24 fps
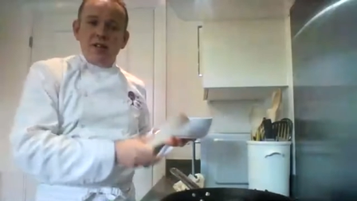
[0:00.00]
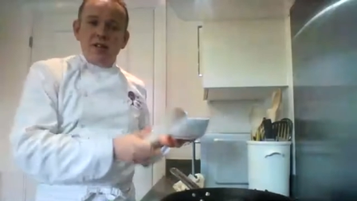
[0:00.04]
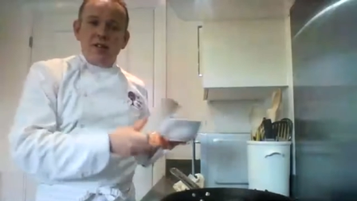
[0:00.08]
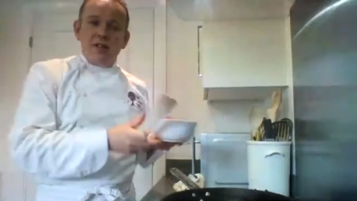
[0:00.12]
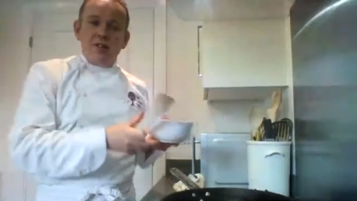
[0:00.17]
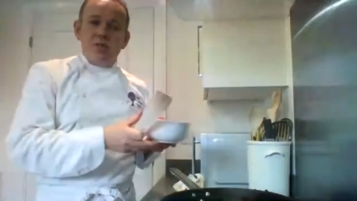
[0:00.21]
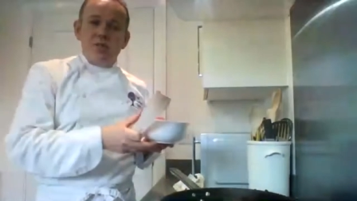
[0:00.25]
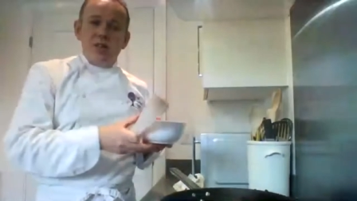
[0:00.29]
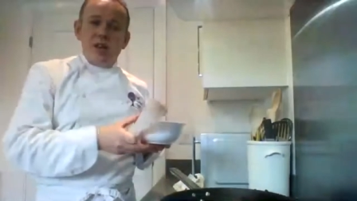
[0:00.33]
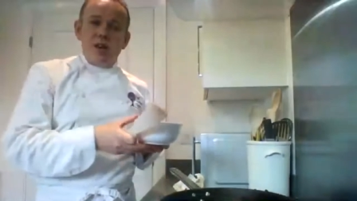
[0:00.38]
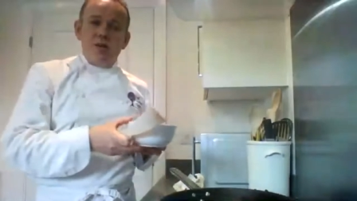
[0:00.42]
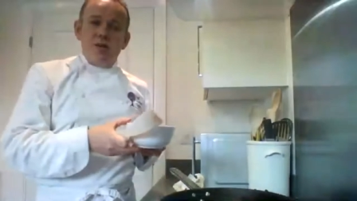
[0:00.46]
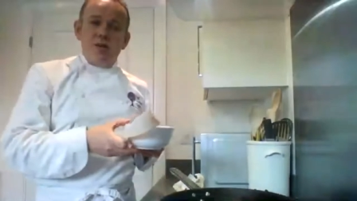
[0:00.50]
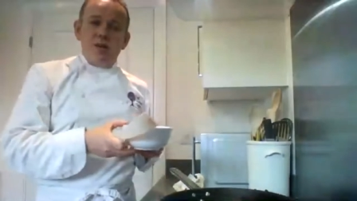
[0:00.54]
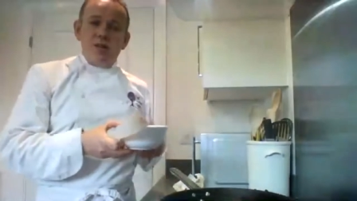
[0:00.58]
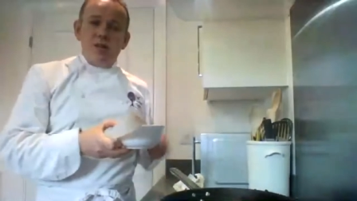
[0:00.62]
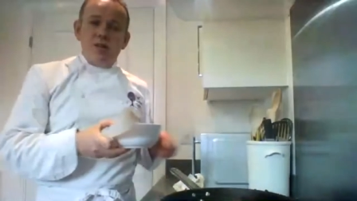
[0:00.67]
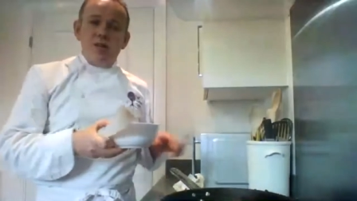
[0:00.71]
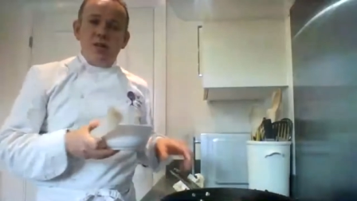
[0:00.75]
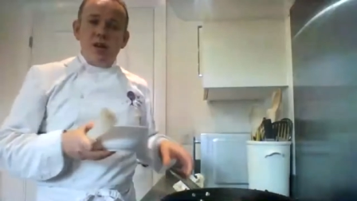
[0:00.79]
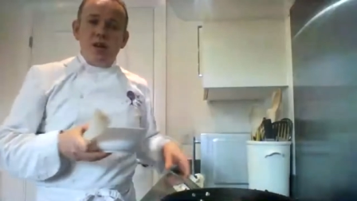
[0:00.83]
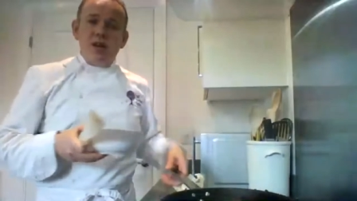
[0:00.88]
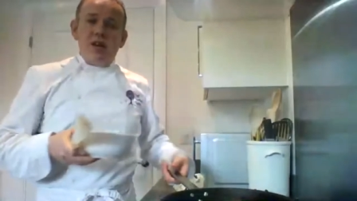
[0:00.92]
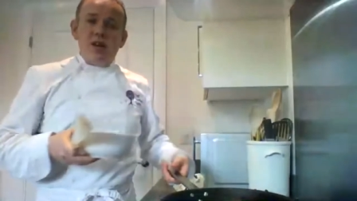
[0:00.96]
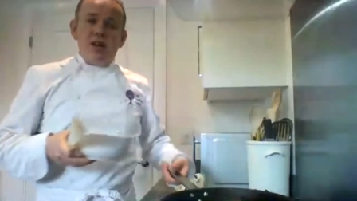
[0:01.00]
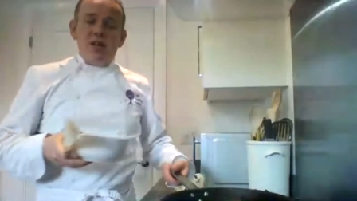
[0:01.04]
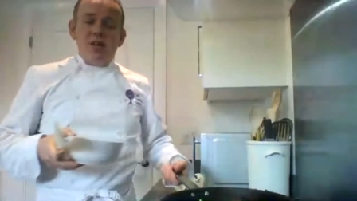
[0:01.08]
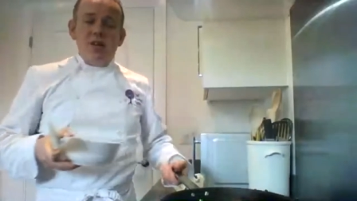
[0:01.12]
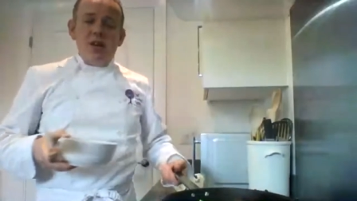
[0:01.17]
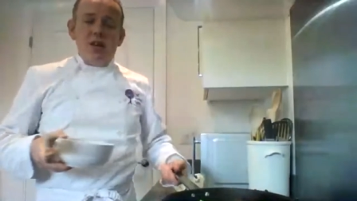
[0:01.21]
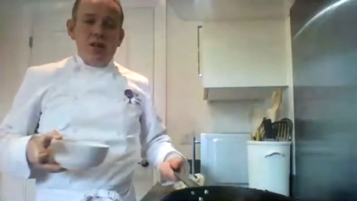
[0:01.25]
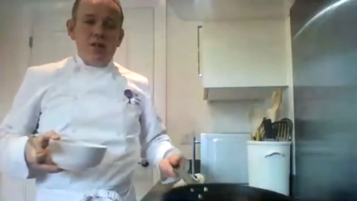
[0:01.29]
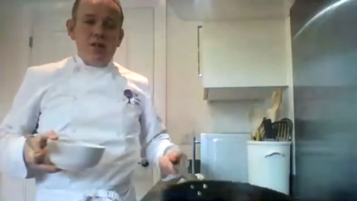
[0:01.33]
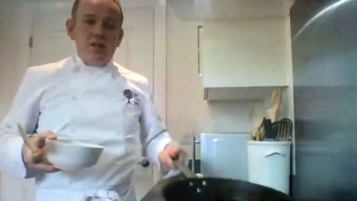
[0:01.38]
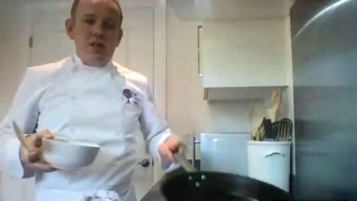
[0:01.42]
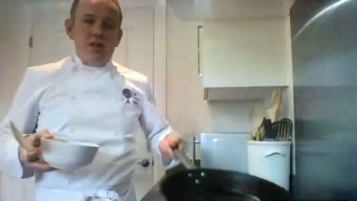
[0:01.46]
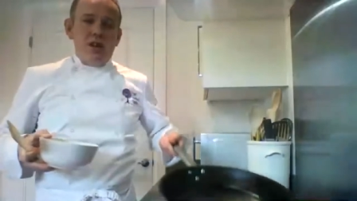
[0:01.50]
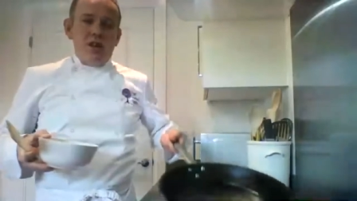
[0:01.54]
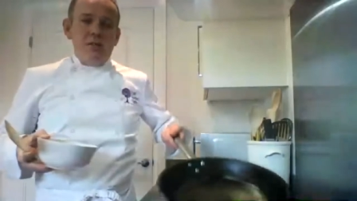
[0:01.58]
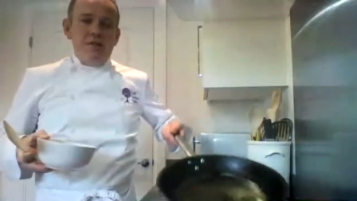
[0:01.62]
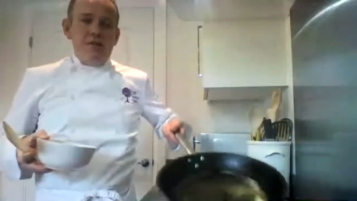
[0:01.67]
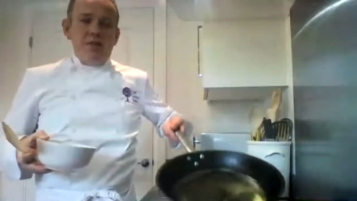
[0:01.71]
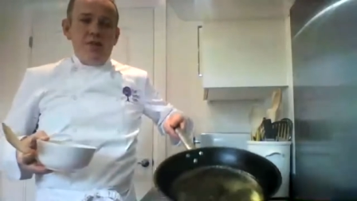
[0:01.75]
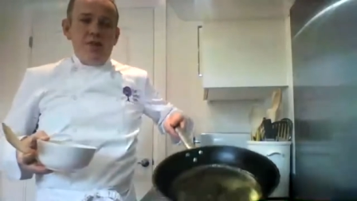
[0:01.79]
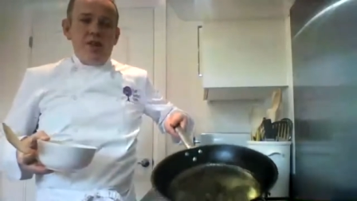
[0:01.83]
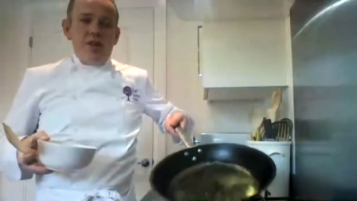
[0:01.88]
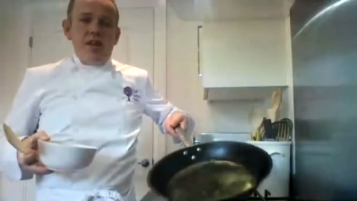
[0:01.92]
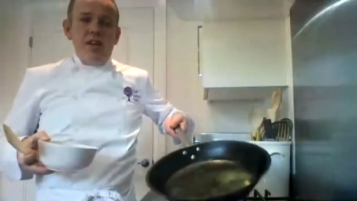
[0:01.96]
So don't think that
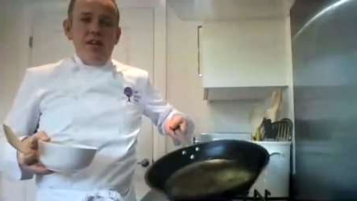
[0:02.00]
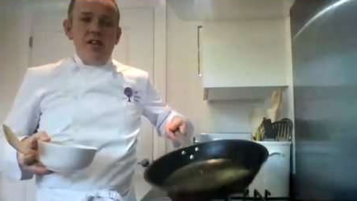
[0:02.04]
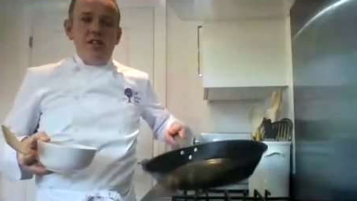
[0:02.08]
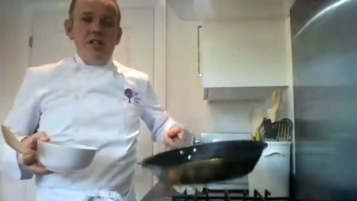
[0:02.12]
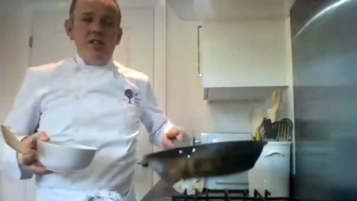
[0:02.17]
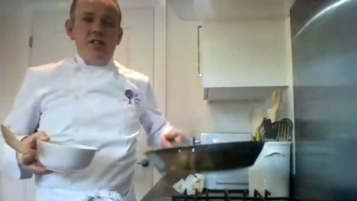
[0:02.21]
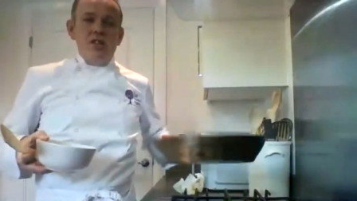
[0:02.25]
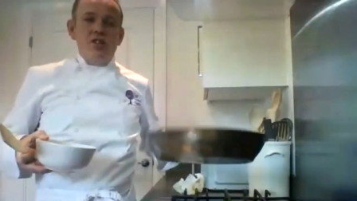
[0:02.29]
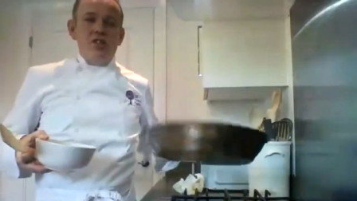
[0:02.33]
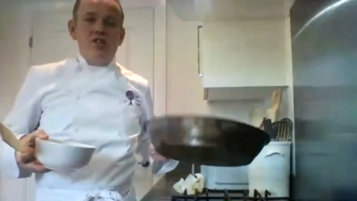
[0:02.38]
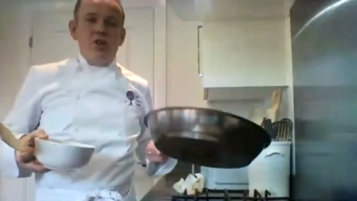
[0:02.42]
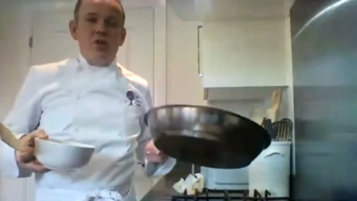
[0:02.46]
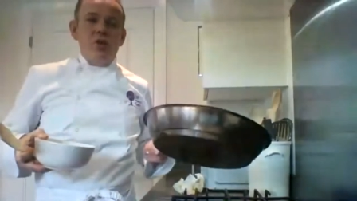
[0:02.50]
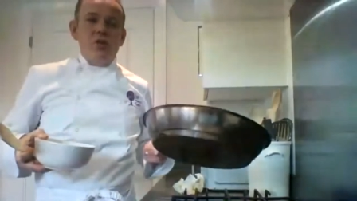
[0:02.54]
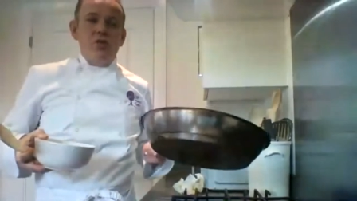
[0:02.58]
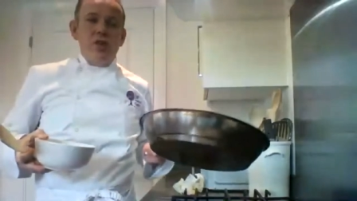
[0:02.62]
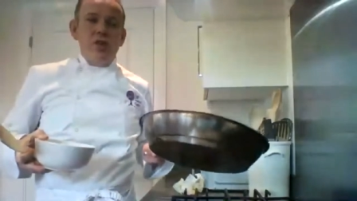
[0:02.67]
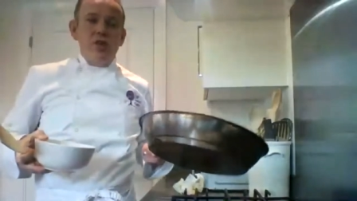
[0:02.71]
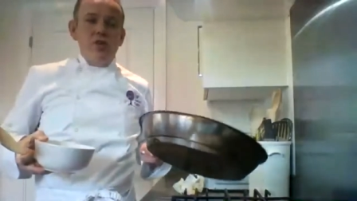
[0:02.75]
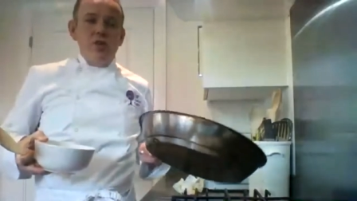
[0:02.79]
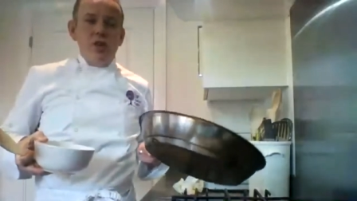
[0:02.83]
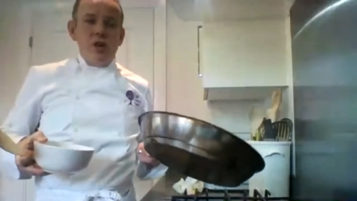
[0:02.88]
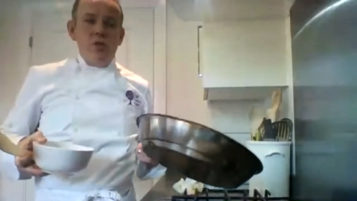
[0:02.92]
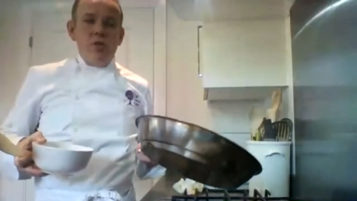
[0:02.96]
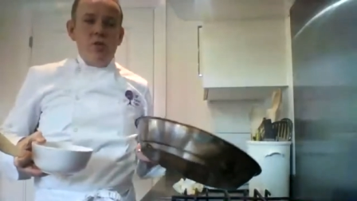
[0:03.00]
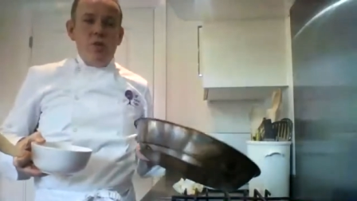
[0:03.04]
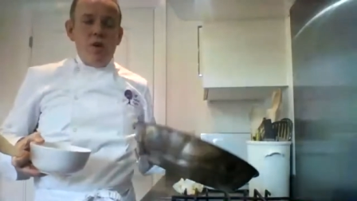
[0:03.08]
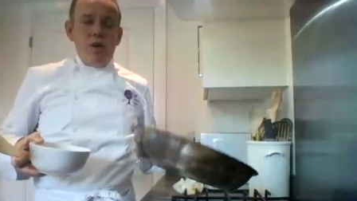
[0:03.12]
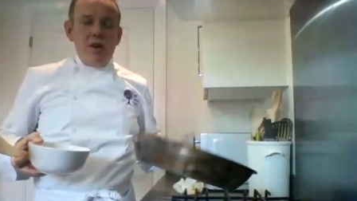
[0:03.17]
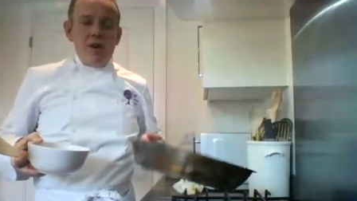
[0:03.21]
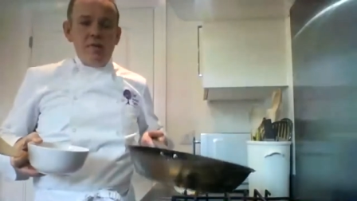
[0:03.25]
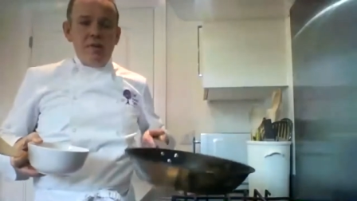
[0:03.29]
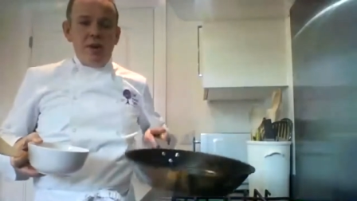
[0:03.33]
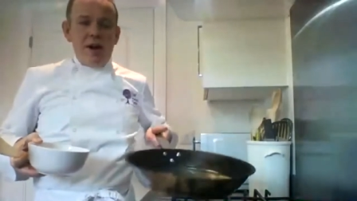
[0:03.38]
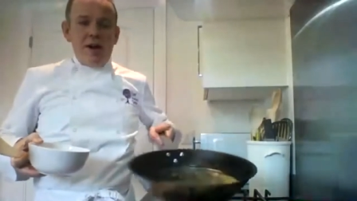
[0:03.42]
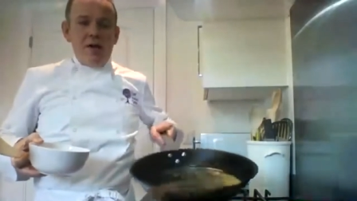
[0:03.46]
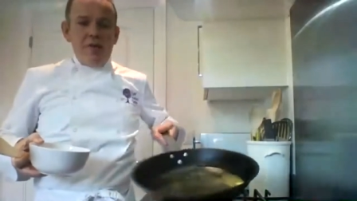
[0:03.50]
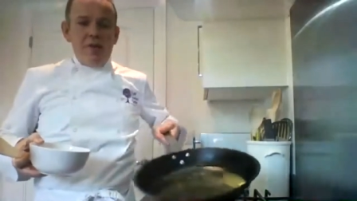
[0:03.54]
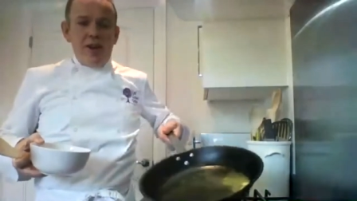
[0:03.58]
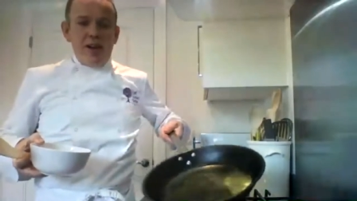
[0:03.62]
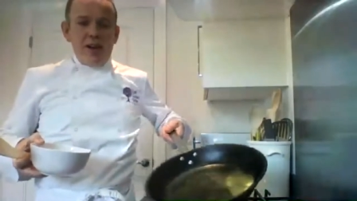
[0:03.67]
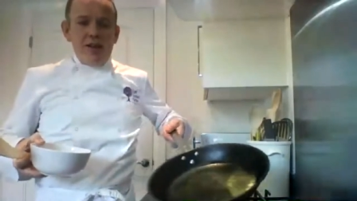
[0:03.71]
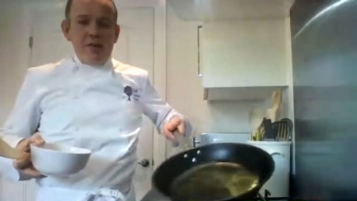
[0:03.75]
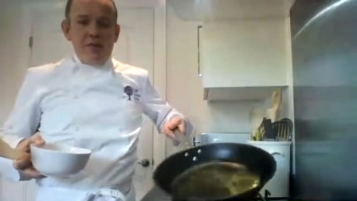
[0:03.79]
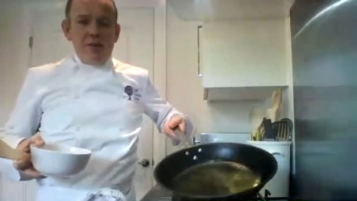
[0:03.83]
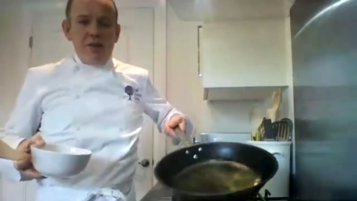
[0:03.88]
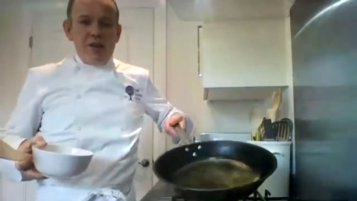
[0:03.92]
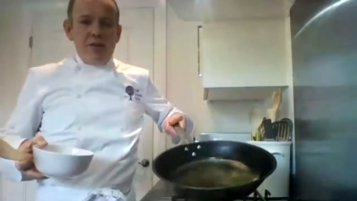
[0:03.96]
the heat is in control of you. Don't worry about
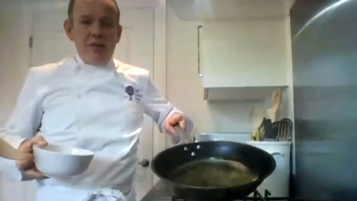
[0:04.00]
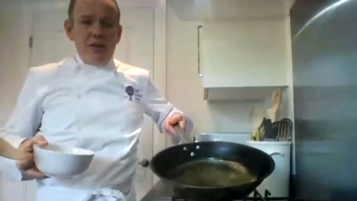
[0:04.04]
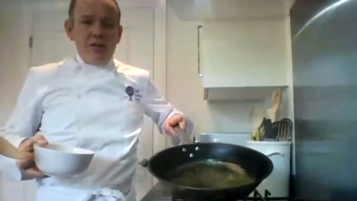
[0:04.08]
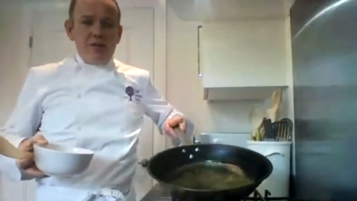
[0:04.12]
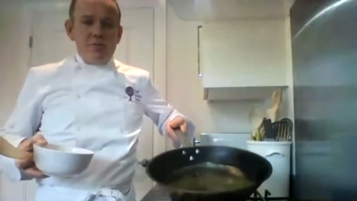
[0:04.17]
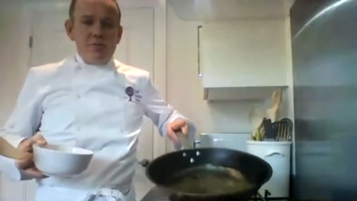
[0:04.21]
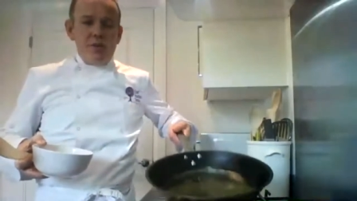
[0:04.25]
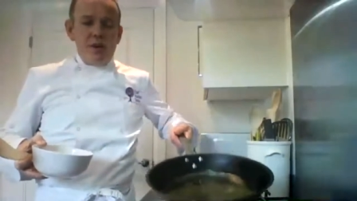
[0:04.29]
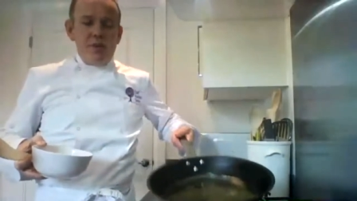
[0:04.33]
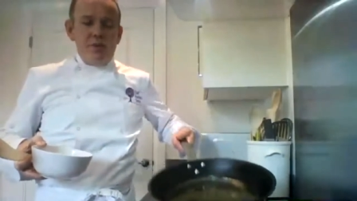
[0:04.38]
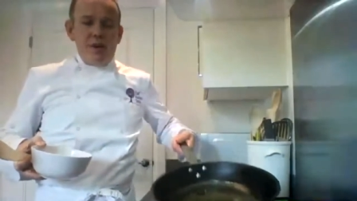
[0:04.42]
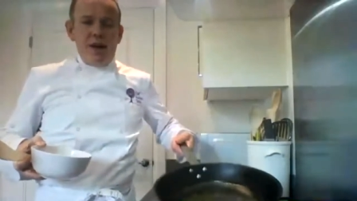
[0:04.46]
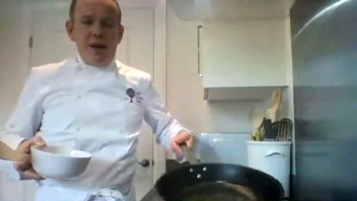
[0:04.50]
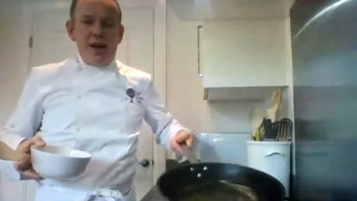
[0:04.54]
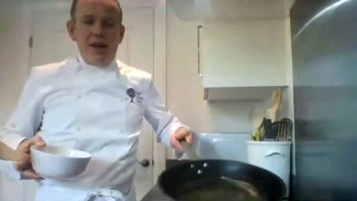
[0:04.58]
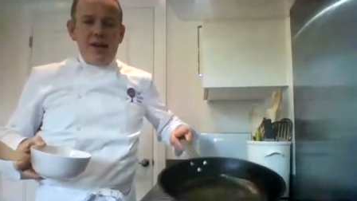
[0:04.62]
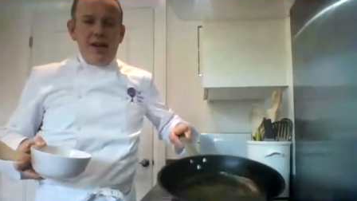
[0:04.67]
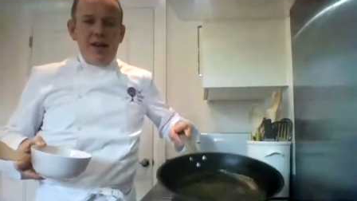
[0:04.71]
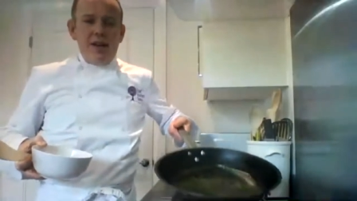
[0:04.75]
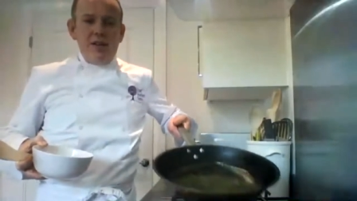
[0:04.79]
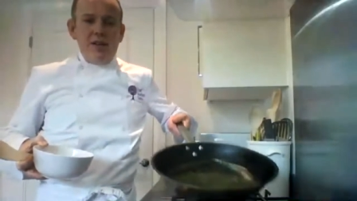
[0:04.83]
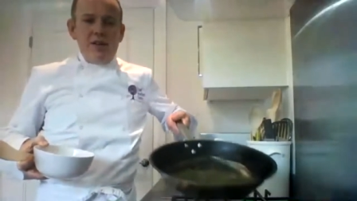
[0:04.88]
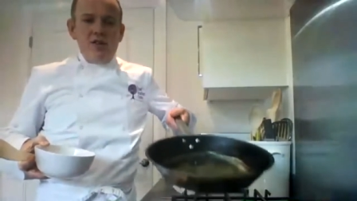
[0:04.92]
that. There we go. There's my pan now.